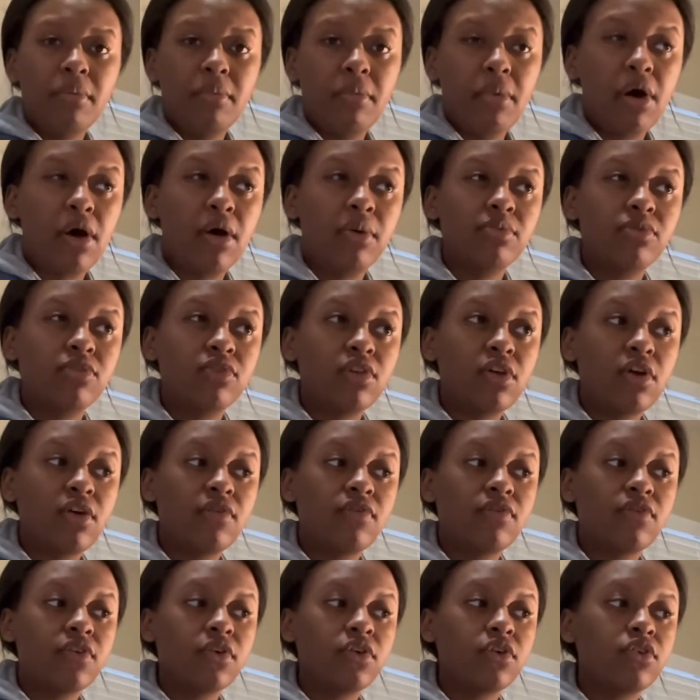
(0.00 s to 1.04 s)
mom stuff
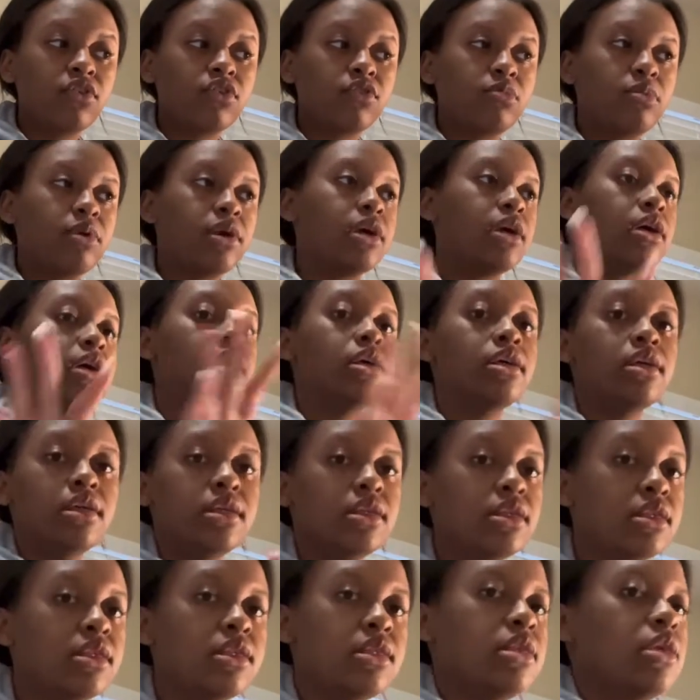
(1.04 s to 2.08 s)
first
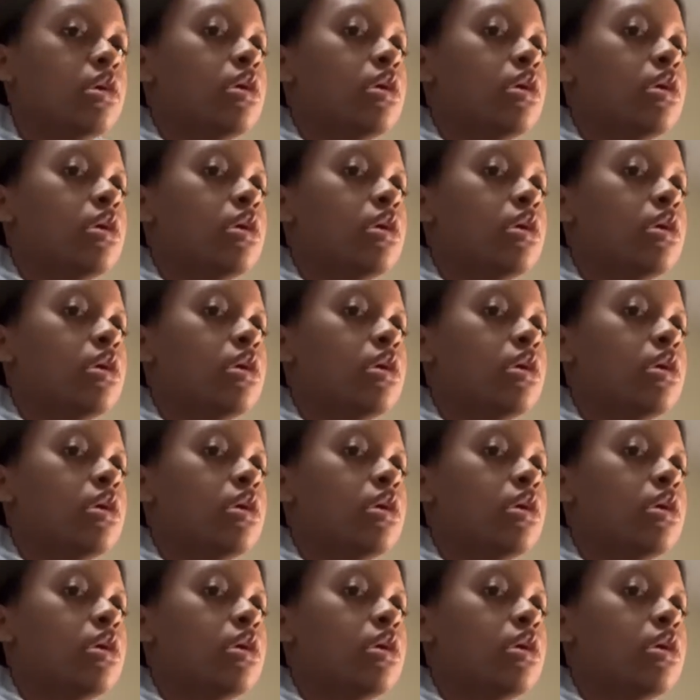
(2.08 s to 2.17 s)
because